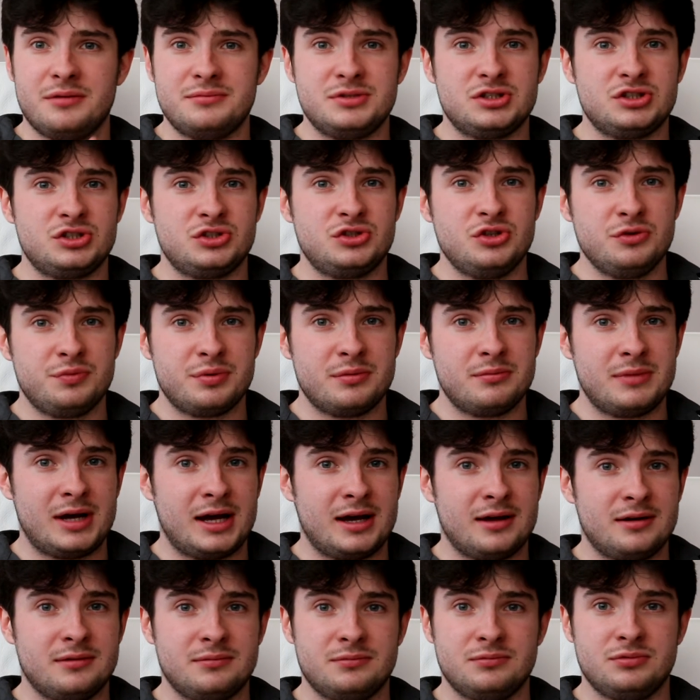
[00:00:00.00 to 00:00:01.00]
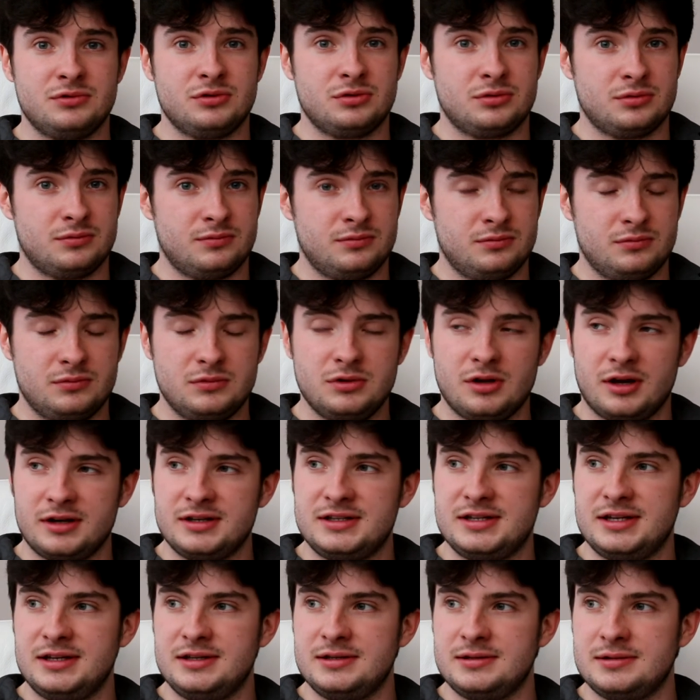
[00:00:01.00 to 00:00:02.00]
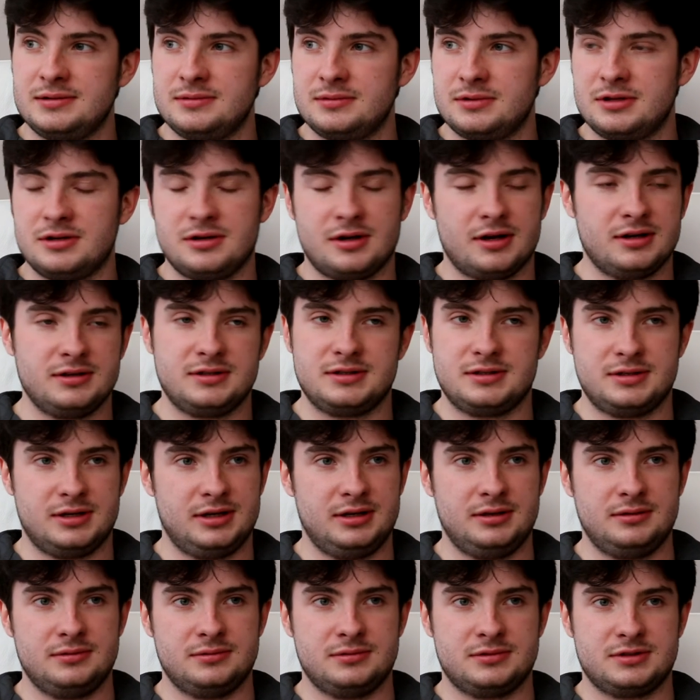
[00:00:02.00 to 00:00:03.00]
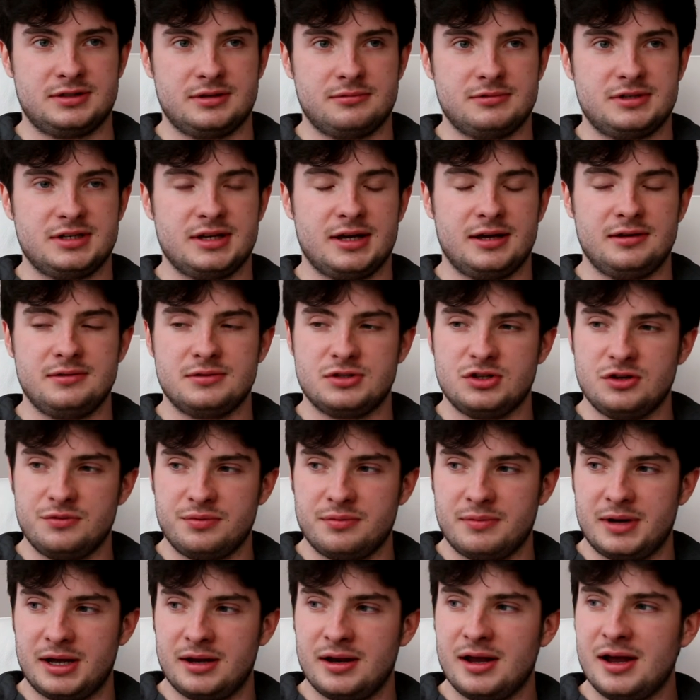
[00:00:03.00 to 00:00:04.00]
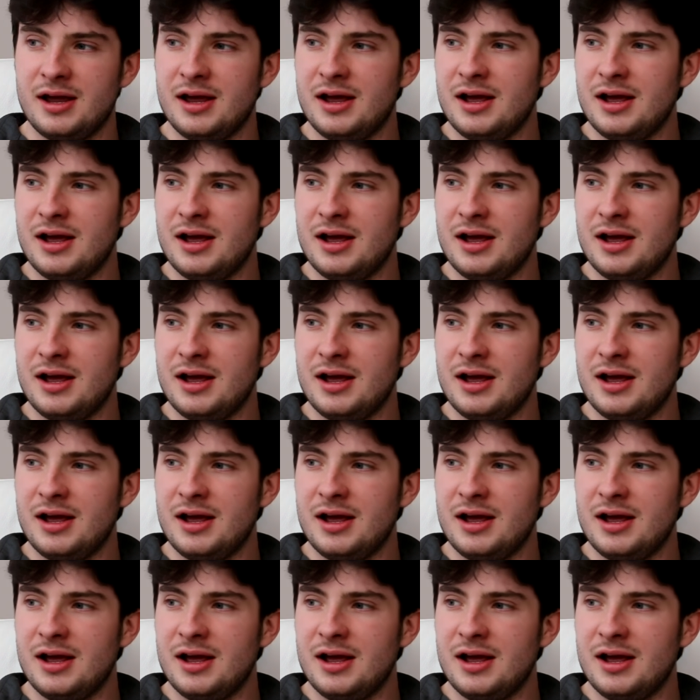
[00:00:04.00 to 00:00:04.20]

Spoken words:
Superman the 1978 Superman.